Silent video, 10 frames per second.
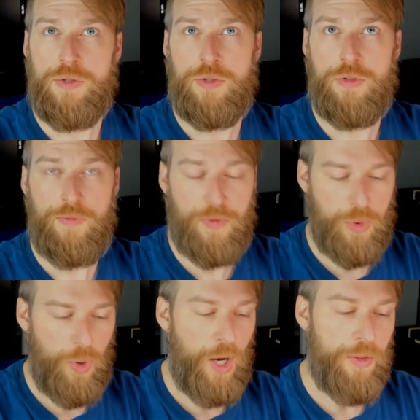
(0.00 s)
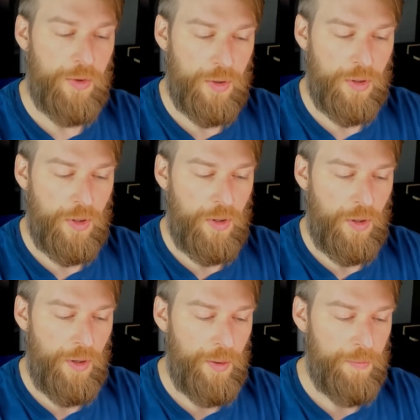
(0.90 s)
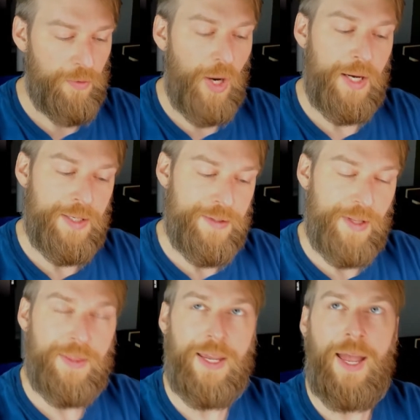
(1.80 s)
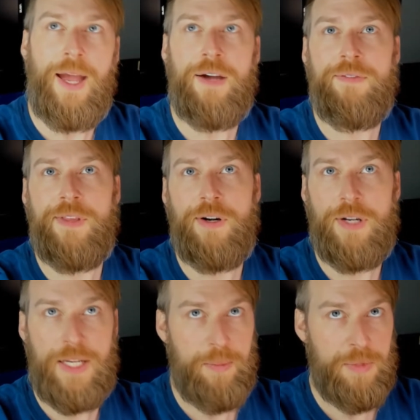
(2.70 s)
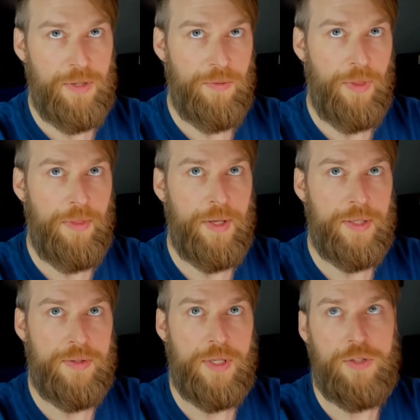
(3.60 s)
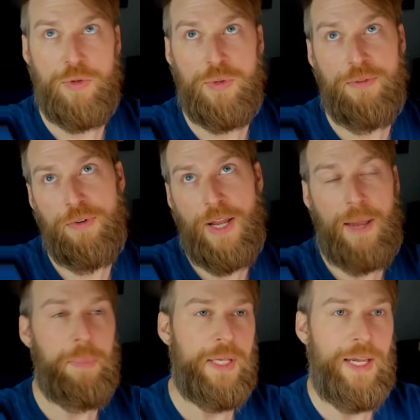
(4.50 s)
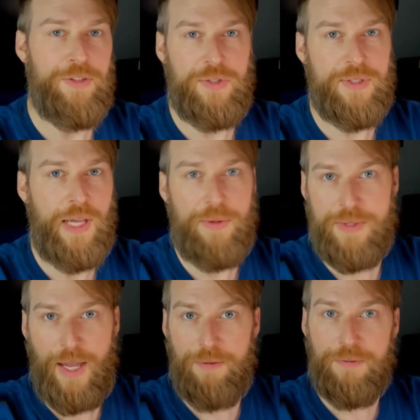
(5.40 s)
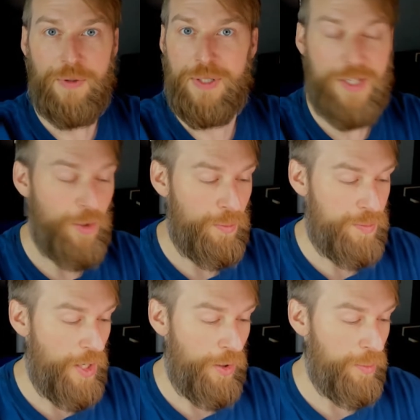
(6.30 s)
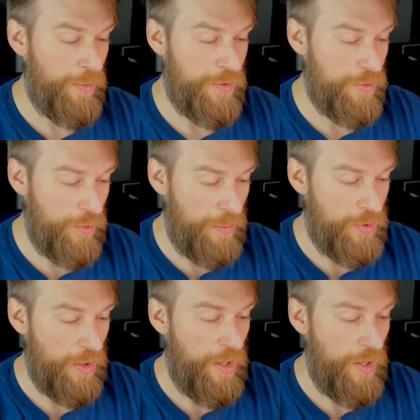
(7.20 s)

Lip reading: There's a few other varieties that they have that are named different things that do different applications. How's that for a terrible description?